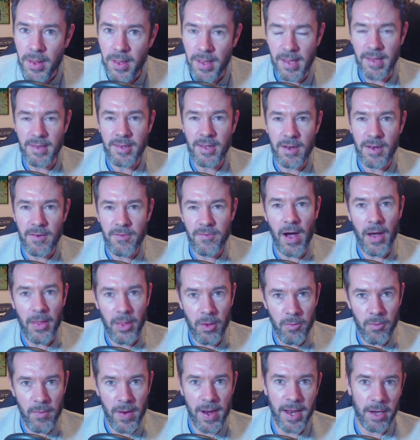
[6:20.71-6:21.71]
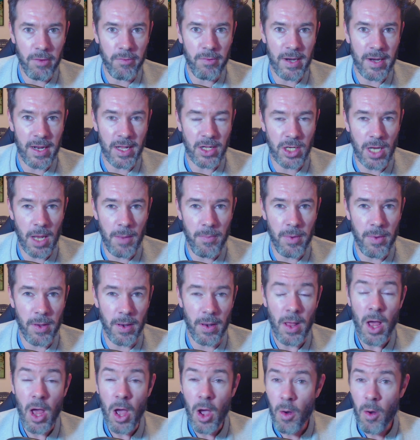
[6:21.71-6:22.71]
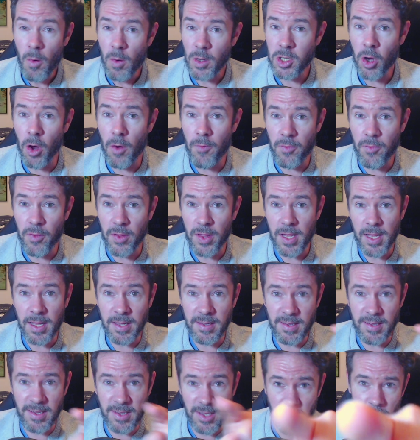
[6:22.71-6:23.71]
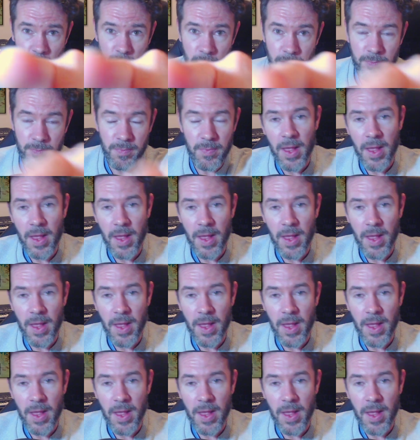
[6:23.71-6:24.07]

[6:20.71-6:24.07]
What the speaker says: He's going to fight the reigning arena champion, which hopefully is you.